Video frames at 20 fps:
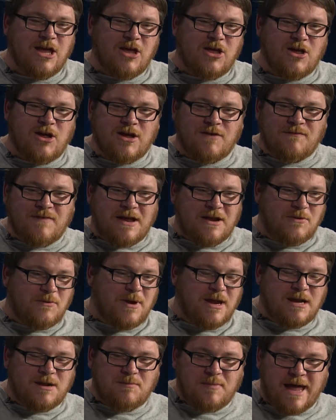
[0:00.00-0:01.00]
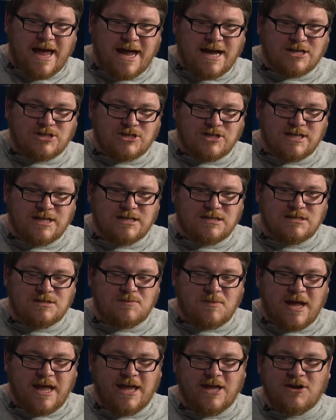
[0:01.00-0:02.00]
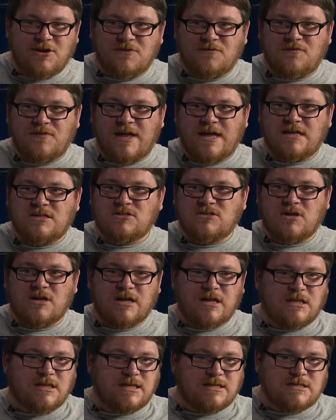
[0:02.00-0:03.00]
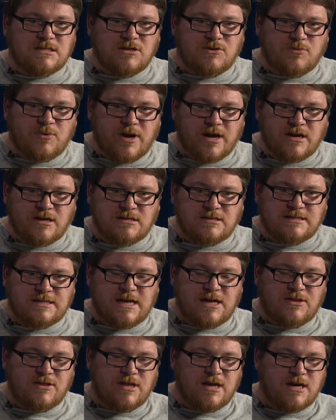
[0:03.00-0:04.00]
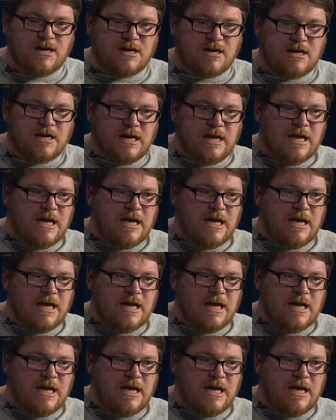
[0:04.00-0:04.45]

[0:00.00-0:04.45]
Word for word: you know I found a way to patch it into my interface so I could listen to records down there.